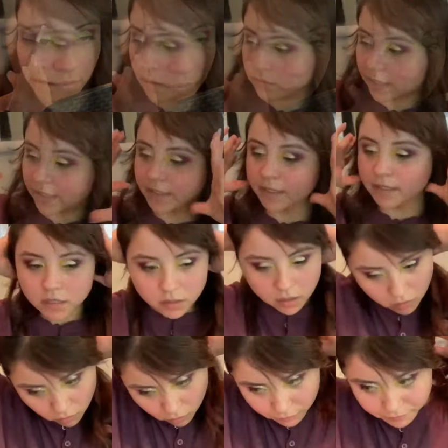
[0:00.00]
Alrighty,
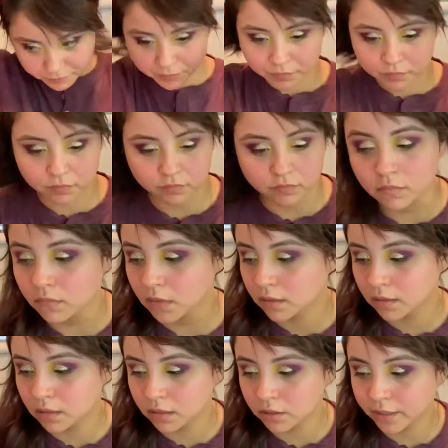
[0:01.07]
so
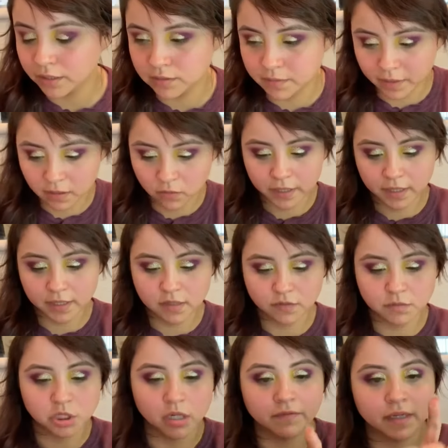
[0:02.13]
the glitter I use, by the way, is
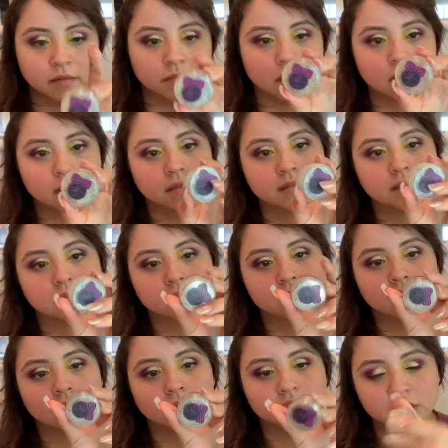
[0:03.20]
from Shop by Le Boss
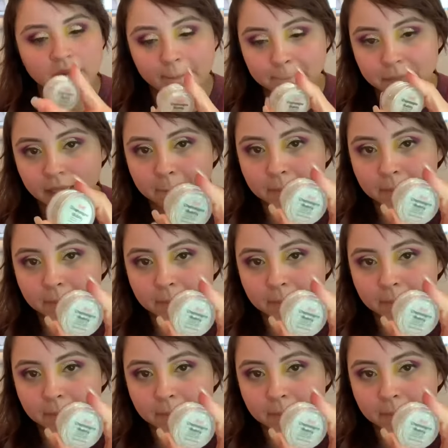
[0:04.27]
called Champagne